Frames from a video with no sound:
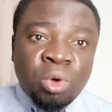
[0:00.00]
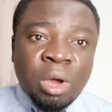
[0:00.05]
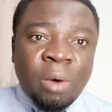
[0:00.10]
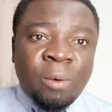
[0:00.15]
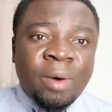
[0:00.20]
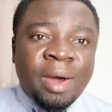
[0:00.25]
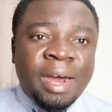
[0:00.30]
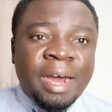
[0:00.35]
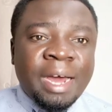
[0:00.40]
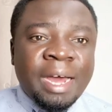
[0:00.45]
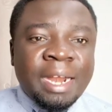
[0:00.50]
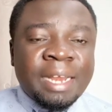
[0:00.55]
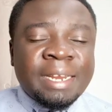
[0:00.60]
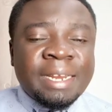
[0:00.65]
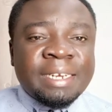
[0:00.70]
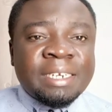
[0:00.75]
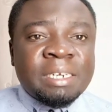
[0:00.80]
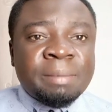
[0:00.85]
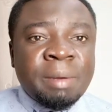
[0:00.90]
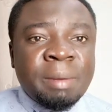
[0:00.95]
our
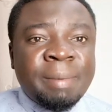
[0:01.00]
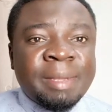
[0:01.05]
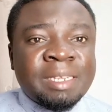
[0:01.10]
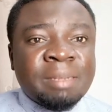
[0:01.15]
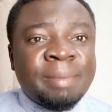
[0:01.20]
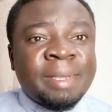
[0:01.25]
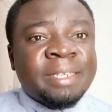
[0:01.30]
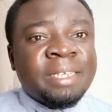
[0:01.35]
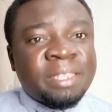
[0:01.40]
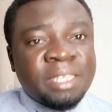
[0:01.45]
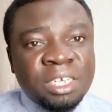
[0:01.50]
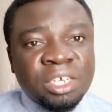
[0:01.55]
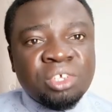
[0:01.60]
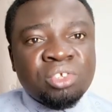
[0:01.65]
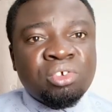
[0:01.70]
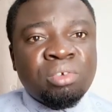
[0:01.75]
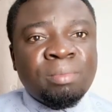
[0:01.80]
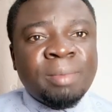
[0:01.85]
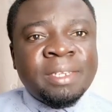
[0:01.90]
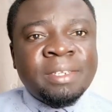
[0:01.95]
returning subscribers, master, thank you
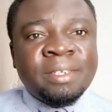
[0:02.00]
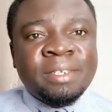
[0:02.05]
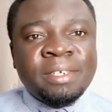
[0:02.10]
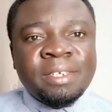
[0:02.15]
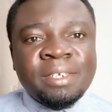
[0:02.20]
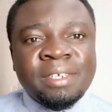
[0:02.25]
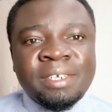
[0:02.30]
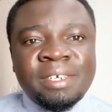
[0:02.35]
so much.